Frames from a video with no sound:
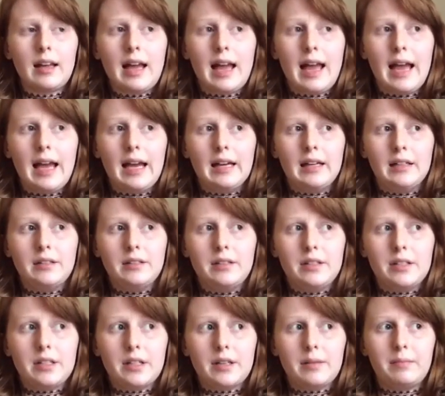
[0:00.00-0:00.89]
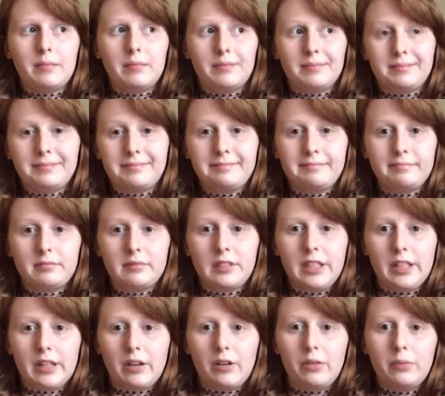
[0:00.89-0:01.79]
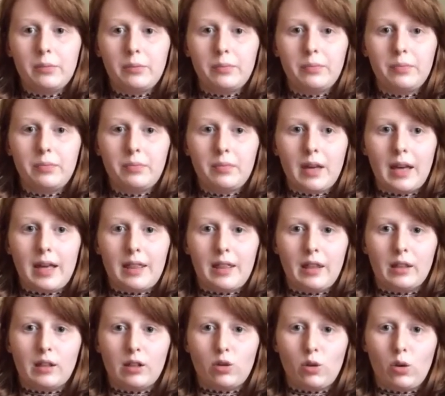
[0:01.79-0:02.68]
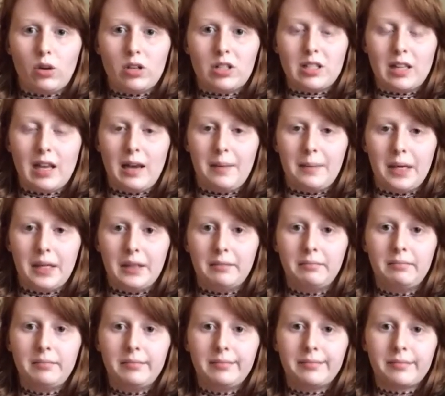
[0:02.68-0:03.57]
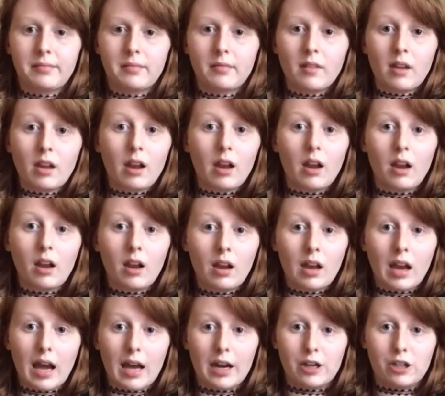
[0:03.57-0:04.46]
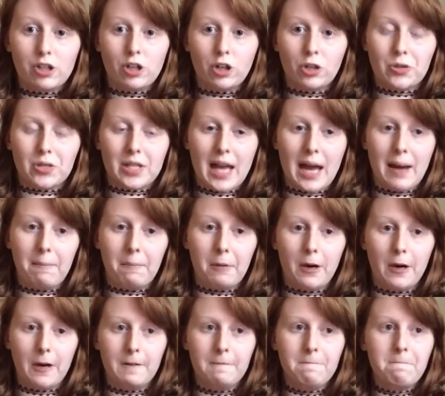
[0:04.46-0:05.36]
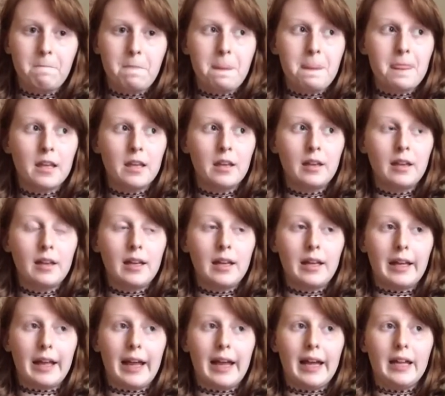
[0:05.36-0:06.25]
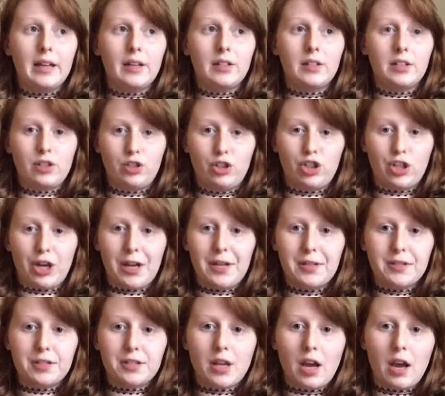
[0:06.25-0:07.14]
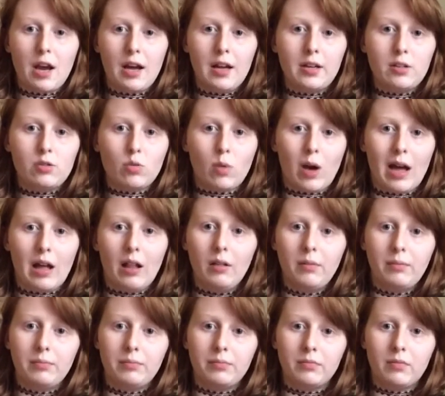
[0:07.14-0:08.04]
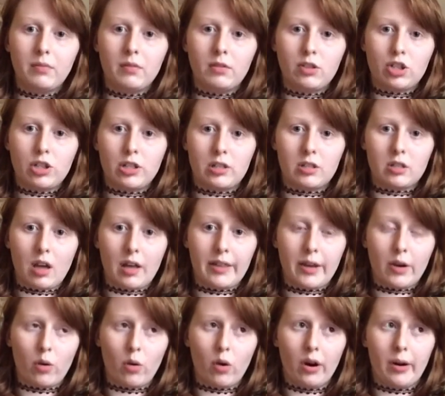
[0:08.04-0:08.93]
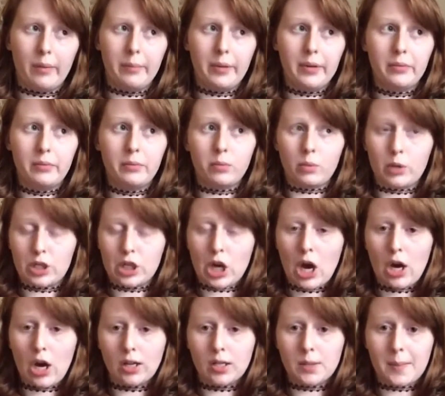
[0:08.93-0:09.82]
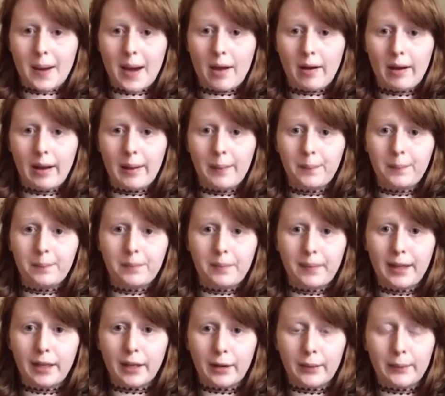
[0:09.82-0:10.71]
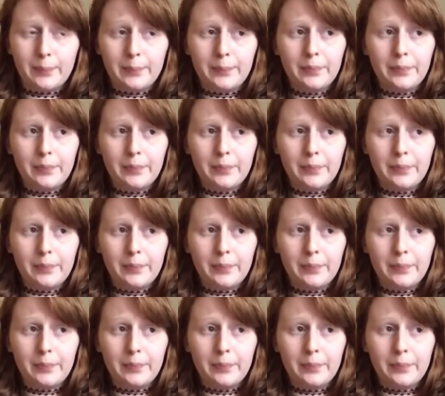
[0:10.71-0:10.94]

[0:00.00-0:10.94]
And, I think the door slamming kind of shows that part. And Jane saw it as well. She saw the orb. We talked about it, you know.